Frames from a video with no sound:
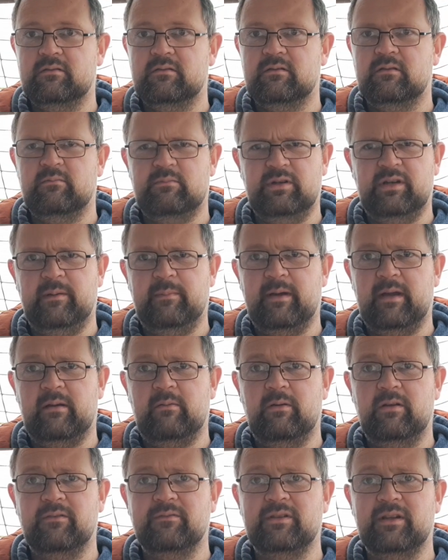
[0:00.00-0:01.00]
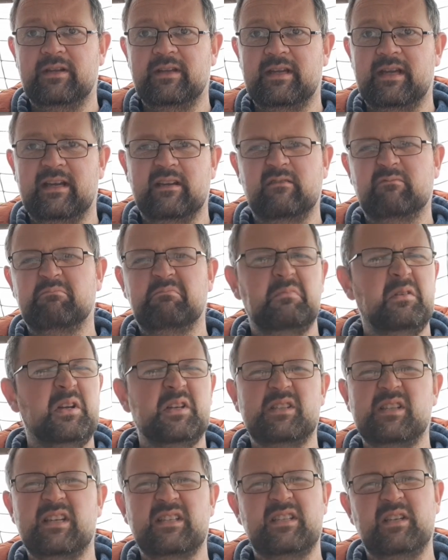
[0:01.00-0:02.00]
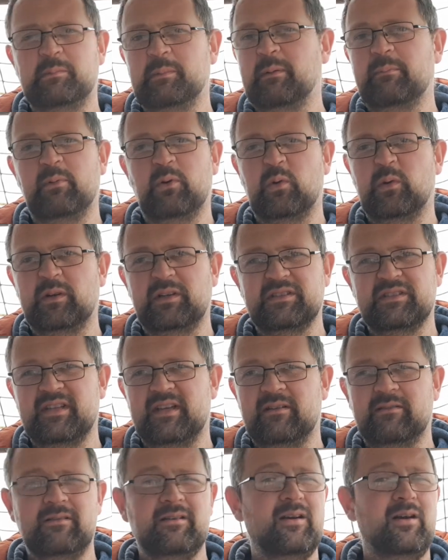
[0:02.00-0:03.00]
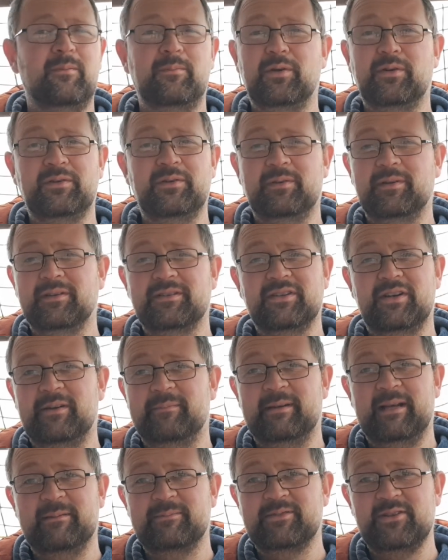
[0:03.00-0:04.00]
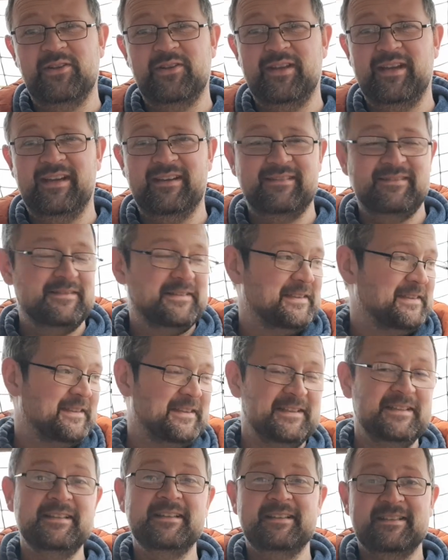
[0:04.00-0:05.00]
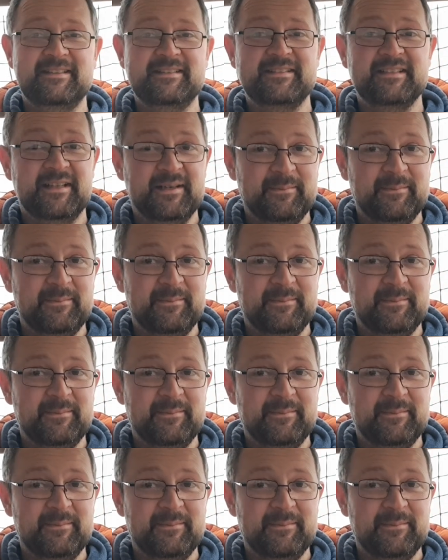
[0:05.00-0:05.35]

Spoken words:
I'll bring you back when I've done that, because that's going to be boring as hell. I'm not doing a time lapse on that. See you in